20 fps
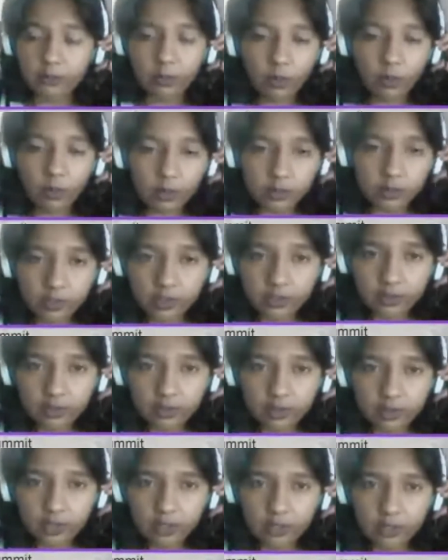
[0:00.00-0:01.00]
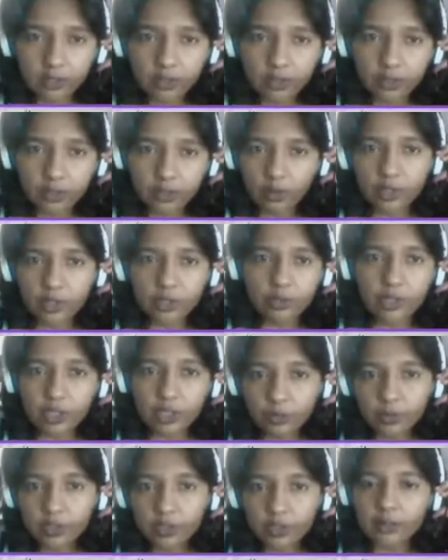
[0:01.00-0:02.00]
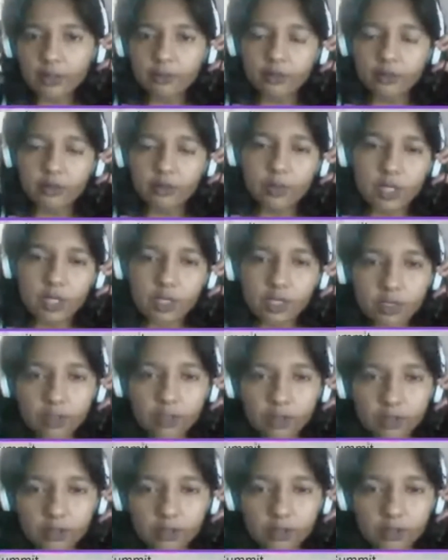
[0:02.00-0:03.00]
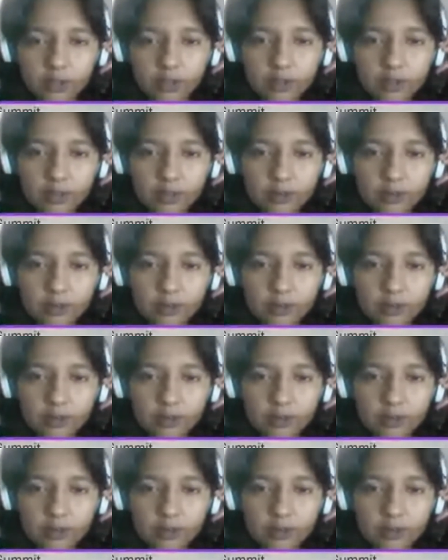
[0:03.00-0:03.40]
was important in order to deal with this type of situation.